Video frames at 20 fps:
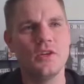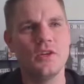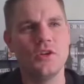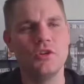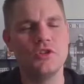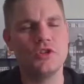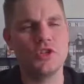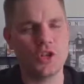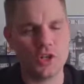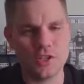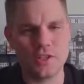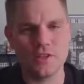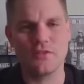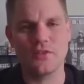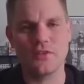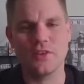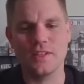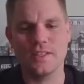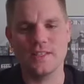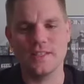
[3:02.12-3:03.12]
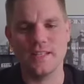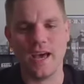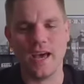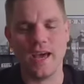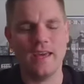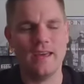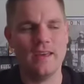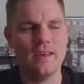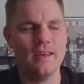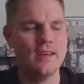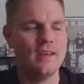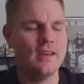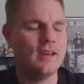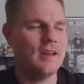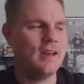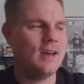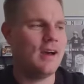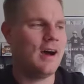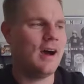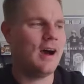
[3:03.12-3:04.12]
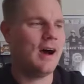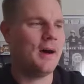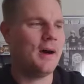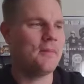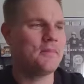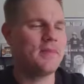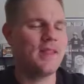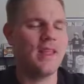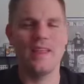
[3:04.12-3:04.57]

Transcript: New Jersey for the day. Um,